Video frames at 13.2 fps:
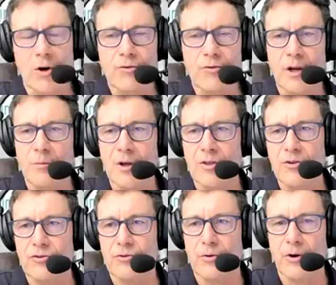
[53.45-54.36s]
to try to make
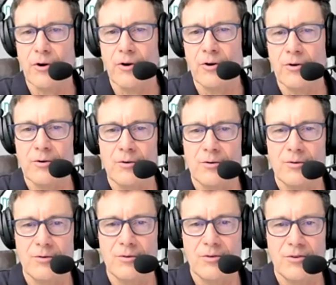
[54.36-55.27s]
this shorter.
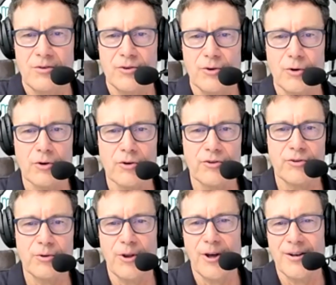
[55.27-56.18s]
Don't hold us
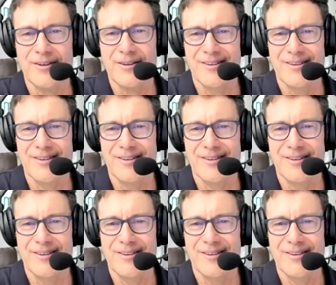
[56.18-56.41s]
to that.